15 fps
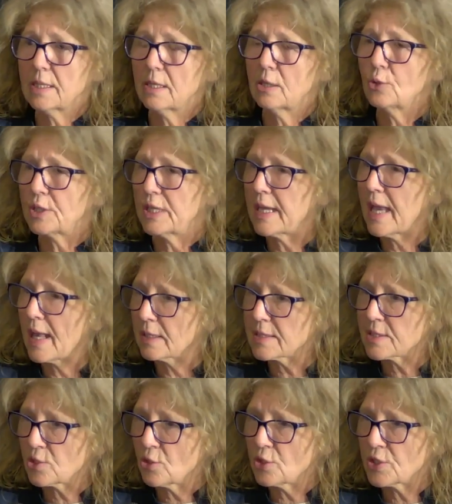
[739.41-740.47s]
learning health
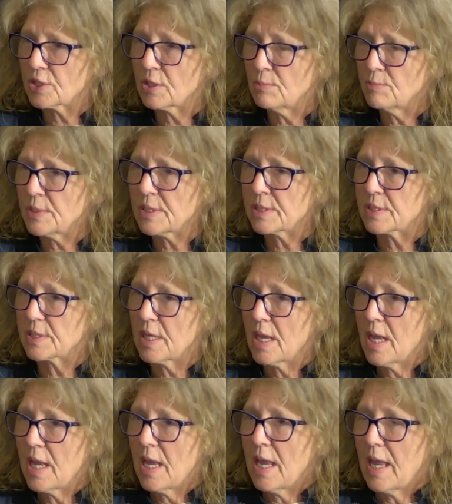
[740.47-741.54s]
systems,
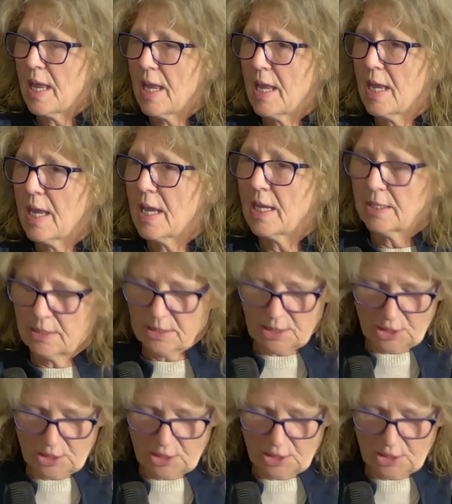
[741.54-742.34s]
and